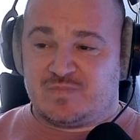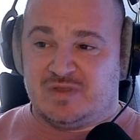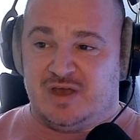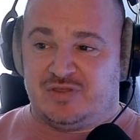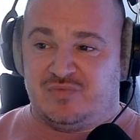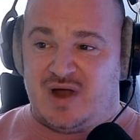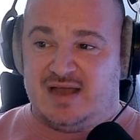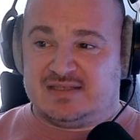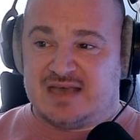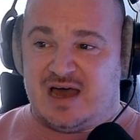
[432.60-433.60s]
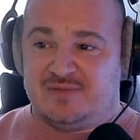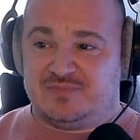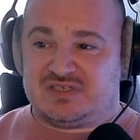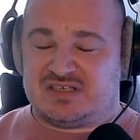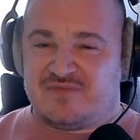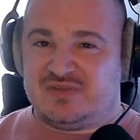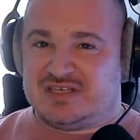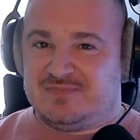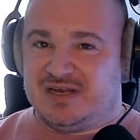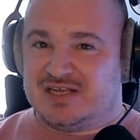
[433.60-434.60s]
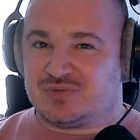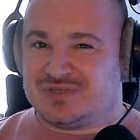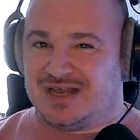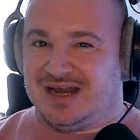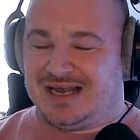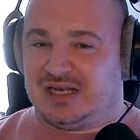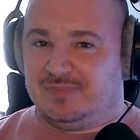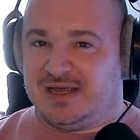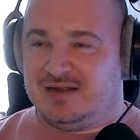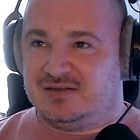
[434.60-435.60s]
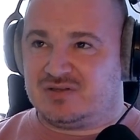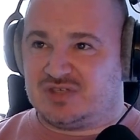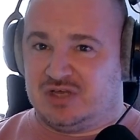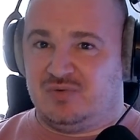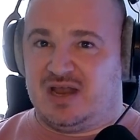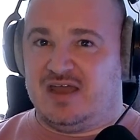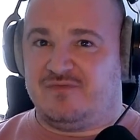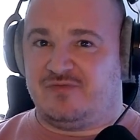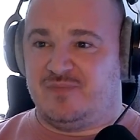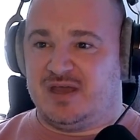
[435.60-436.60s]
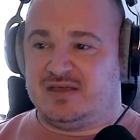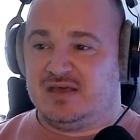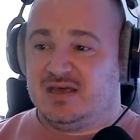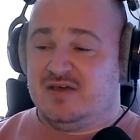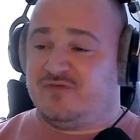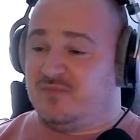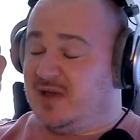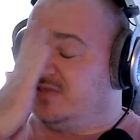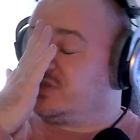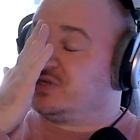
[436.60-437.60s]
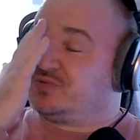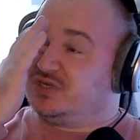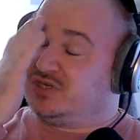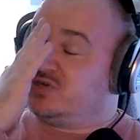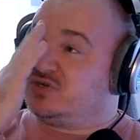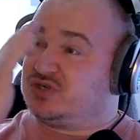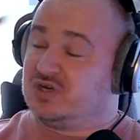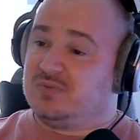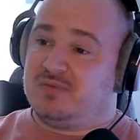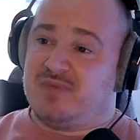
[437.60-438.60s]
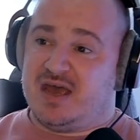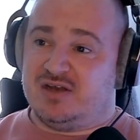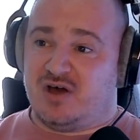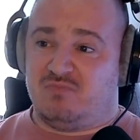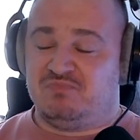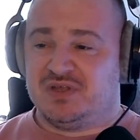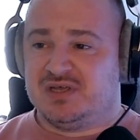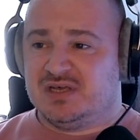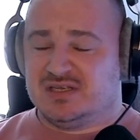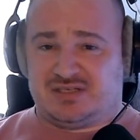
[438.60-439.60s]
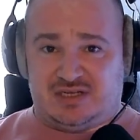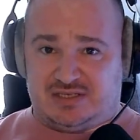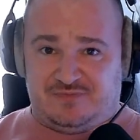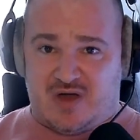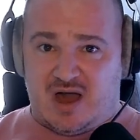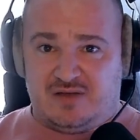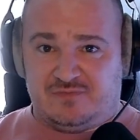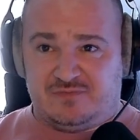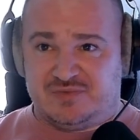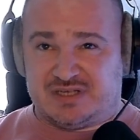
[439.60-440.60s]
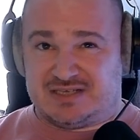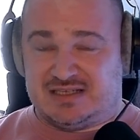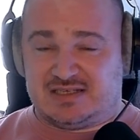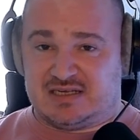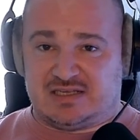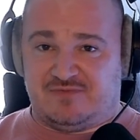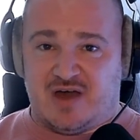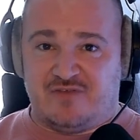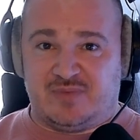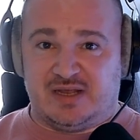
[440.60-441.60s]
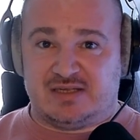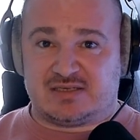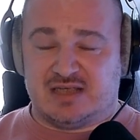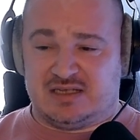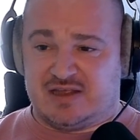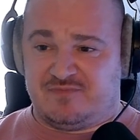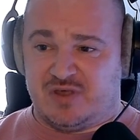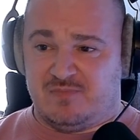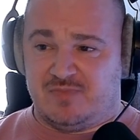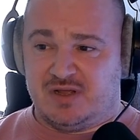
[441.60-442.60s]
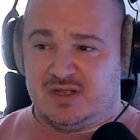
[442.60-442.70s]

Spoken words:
at the right time. 70 minutes was a little bit too late for me. For me, the substitution should have been made on 60, 65 minutes and give them